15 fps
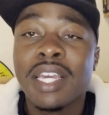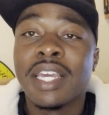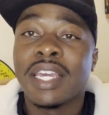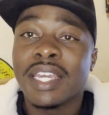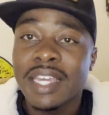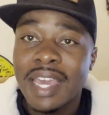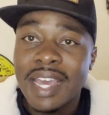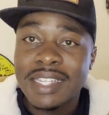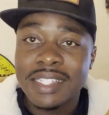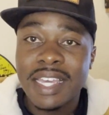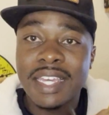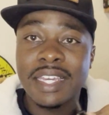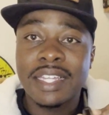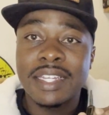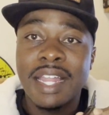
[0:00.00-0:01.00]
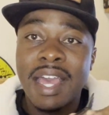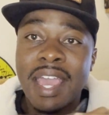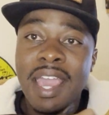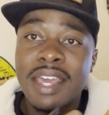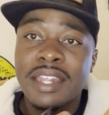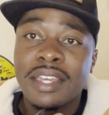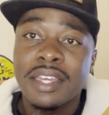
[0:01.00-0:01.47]
It has a
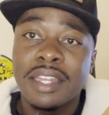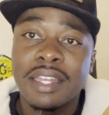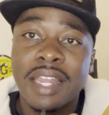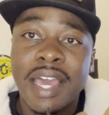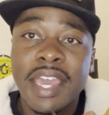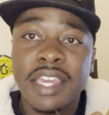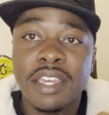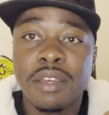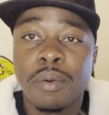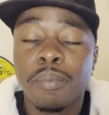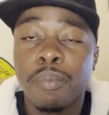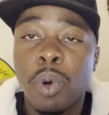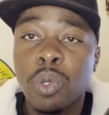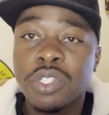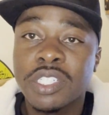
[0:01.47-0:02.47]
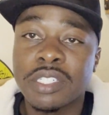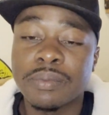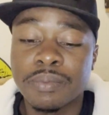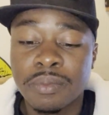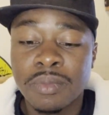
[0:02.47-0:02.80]
glad-like motion.